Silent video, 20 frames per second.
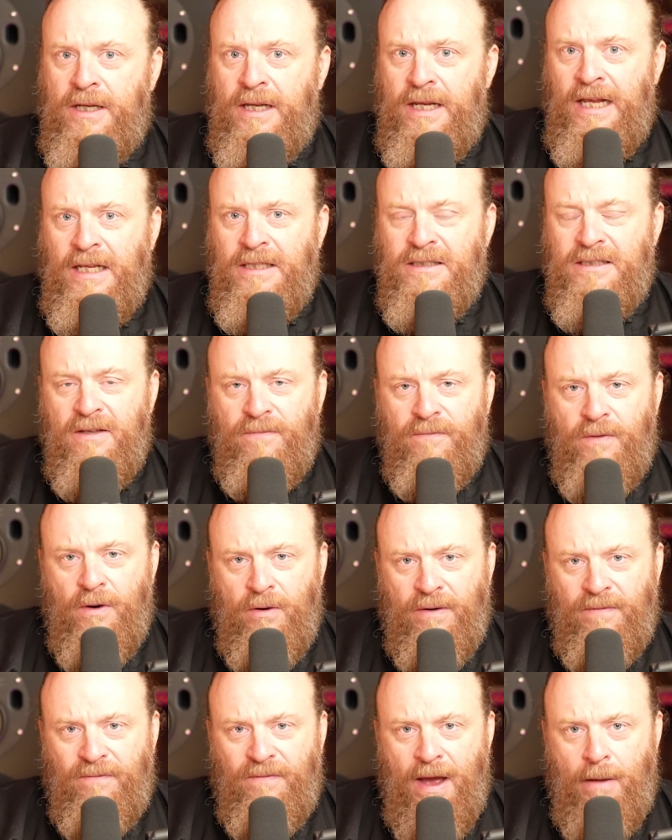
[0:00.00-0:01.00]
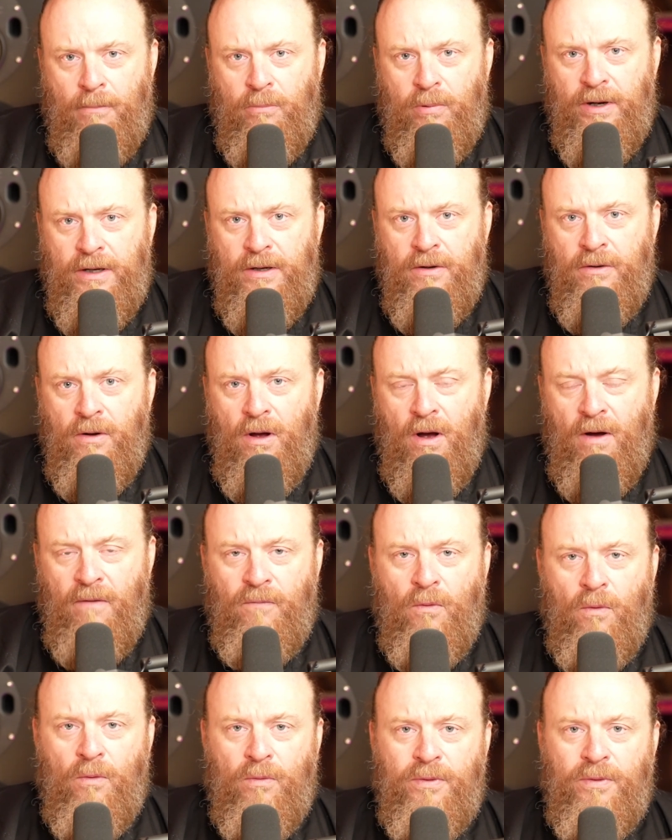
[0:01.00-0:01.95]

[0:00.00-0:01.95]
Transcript: is the very fabric of all